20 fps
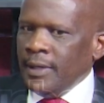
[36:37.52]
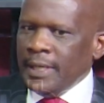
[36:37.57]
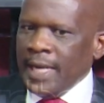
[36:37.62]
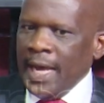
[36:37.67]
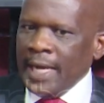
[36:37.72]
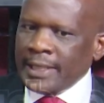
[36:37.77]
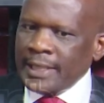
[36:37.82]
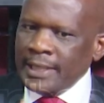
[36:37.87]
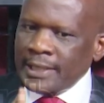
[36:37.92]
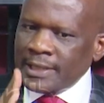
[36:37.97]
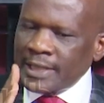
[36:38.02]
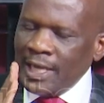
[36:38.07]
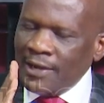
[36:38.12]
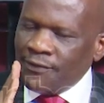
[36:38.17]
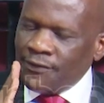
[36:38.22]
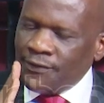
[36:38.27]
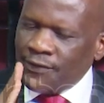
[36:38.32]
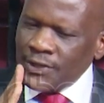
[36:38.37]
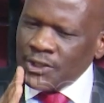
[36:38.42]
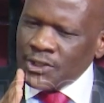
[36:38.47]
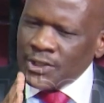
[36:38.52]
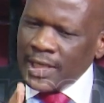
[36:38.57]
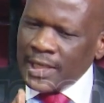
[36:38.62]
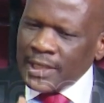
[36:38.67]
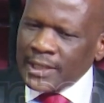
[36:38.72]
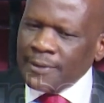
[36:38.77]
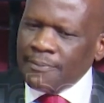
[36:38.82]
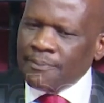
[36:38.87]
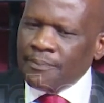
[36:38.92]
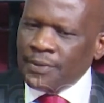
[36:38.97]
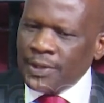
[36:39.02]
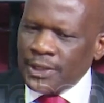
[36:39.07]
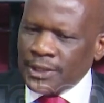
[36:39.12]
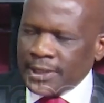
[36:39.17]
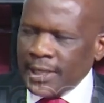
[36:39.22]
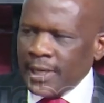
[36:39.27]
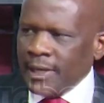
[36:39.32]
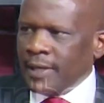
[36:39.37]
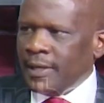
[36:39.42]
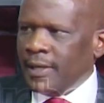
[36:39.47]
that is sufficient
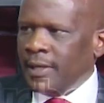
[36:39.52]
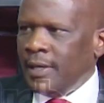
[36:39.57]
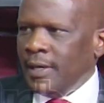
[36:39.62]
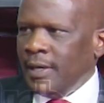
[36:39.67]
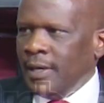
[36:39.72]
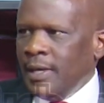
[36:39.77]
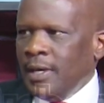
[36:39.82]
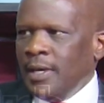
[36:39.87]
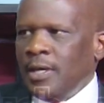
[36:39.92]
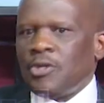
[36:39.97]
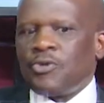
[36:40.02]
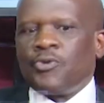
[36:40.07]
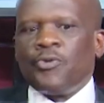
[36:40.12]
pressure True.